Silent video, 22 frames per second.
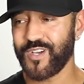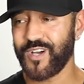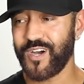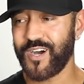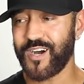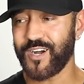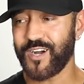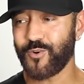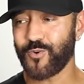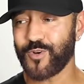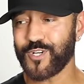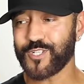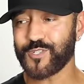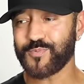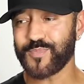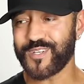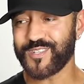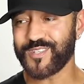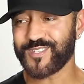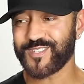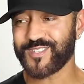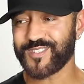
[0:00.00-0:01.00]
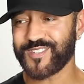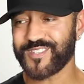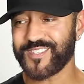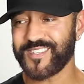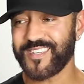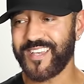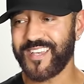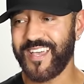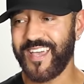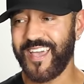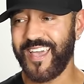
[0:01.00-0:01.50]
uh, Christmas
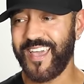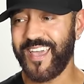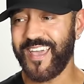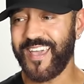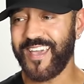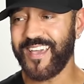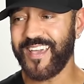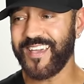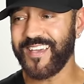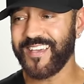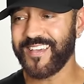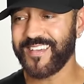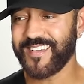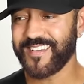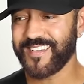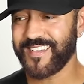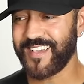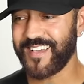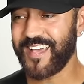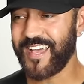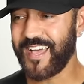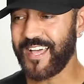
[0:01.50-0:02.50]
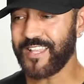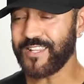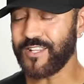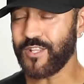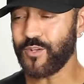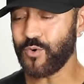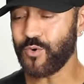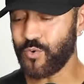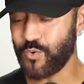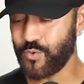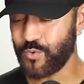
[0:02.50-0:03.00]
a a
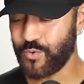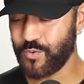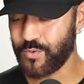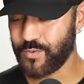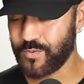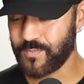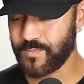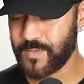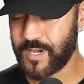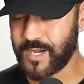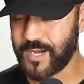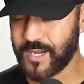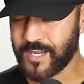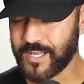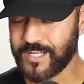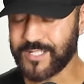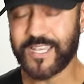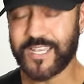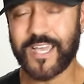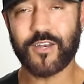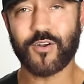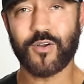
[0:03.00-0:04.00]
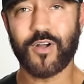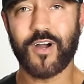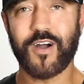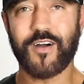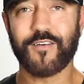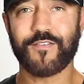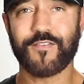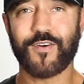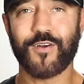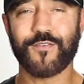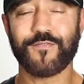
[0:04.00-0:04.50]
little uh, container
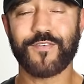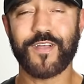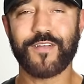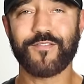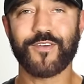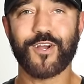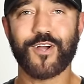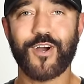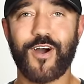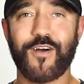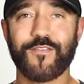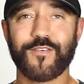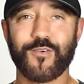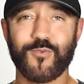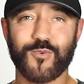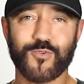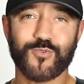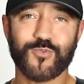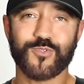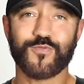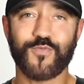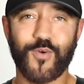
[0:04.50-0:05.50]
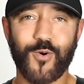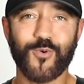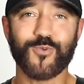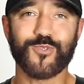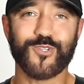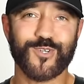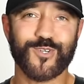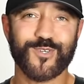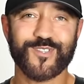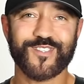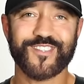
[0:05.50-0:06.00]
of her favorite coffee, which was
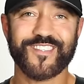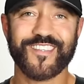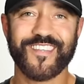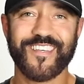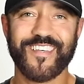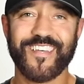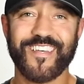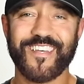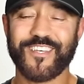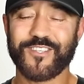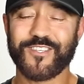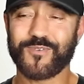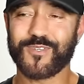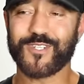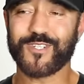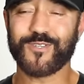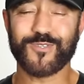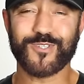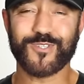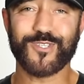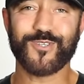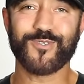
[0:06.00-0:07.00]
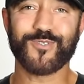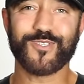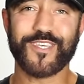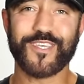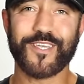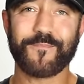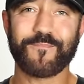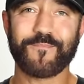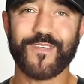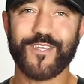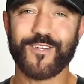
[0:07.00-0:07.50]
Folgers, is what she was
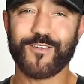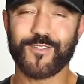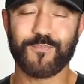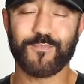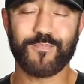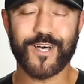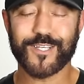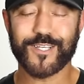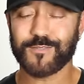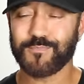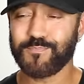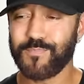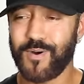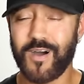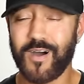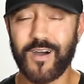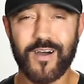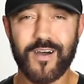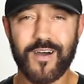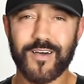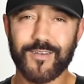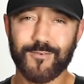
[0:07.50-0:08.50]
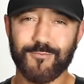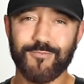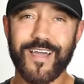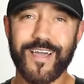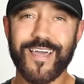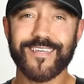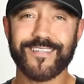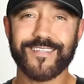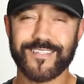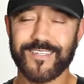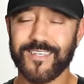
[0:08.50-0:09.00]
using. You know, the best part of
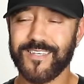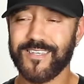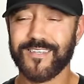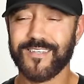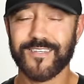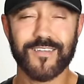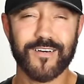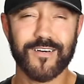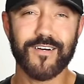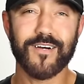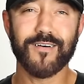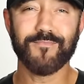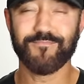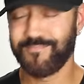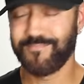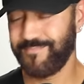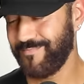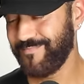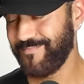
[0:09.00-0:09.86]
waking up.